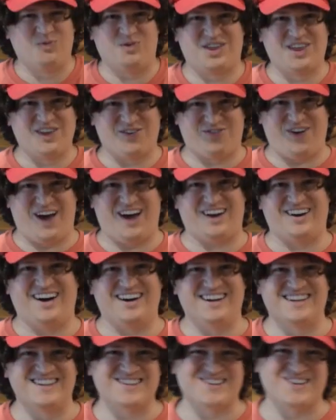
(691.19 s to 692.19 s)
with the fat on
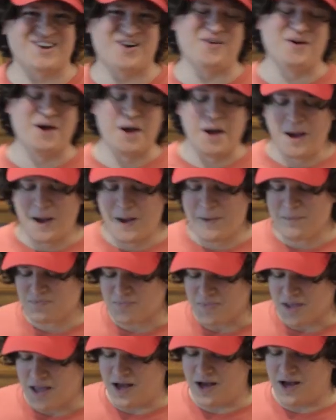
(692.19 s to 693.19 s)
it. So
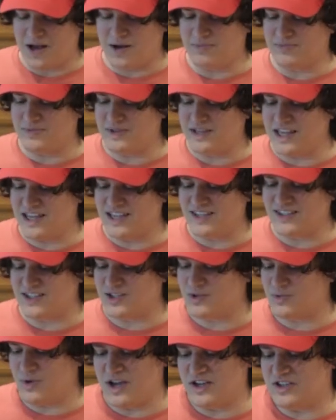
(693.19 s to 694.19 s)
um, the
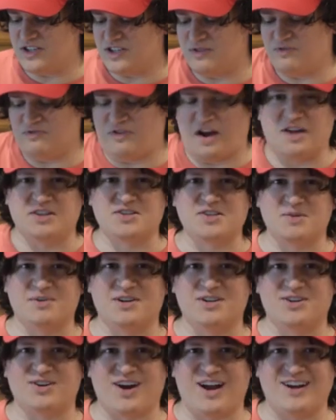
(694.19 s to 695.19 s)
easiest way is just find someone
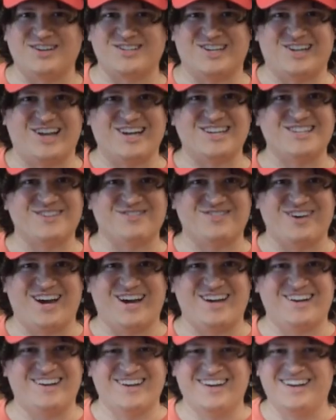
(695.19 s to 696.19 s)
in your house that likes the
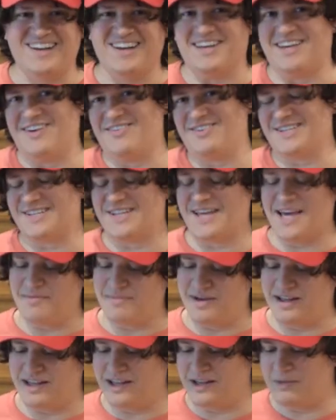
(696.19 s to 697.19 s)
fat, give it to them,
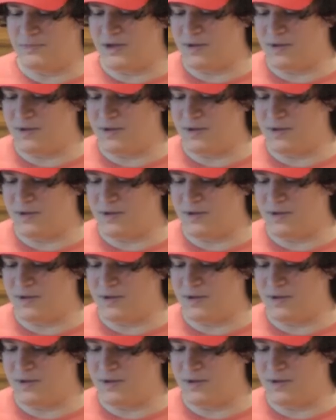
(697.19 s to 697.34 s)
and then the